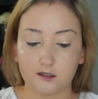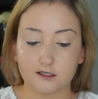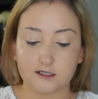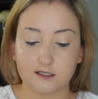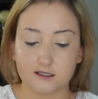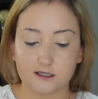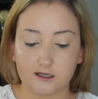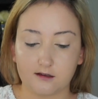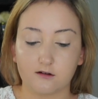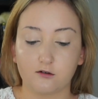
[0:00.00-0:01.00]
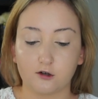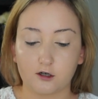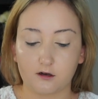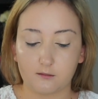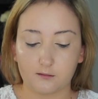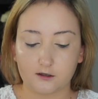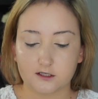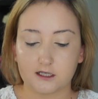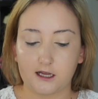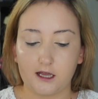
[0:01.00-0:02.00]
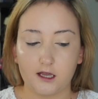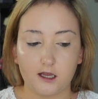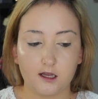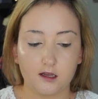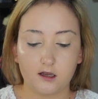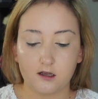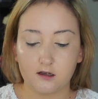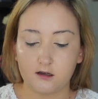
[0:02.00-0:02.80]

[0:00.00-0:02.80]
This is the Laura Mercier